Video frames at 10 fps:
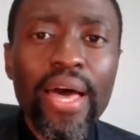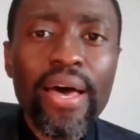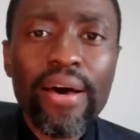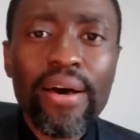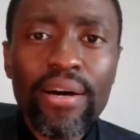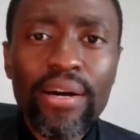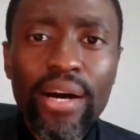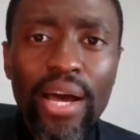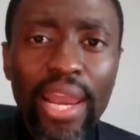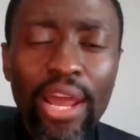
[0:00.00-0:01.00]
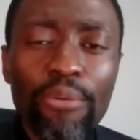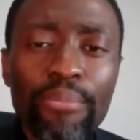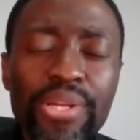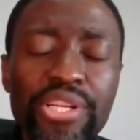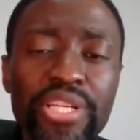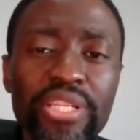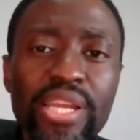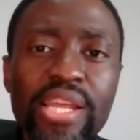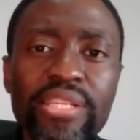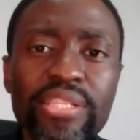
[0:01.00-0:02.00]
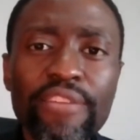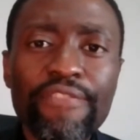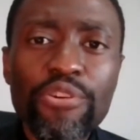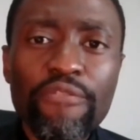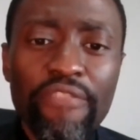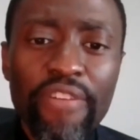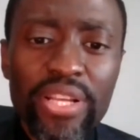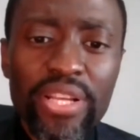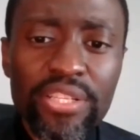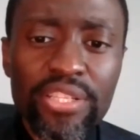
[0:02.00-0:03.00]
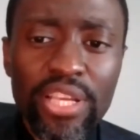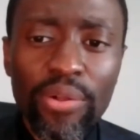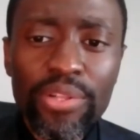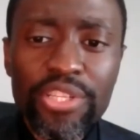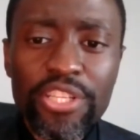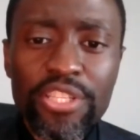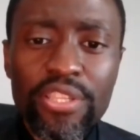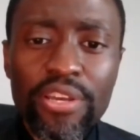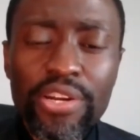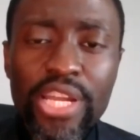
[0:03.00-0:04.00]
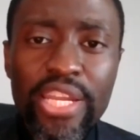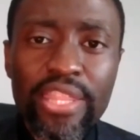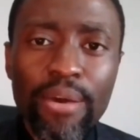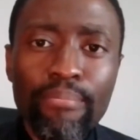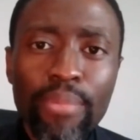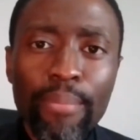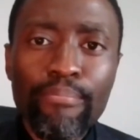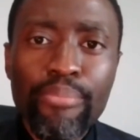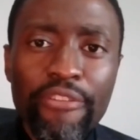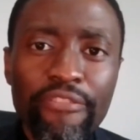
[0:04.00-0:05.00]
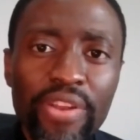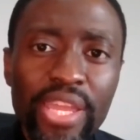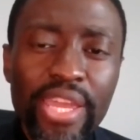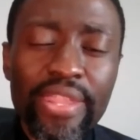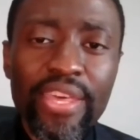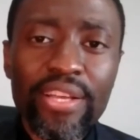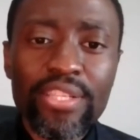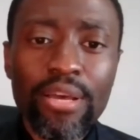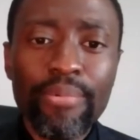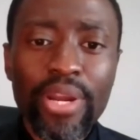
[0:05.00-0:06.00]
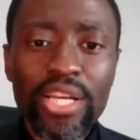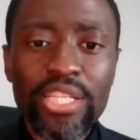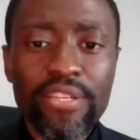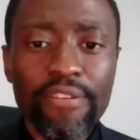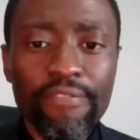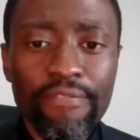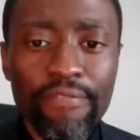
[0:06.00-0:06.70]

Uh, allow me to just list a few verses. I will just read them briefly in their summarized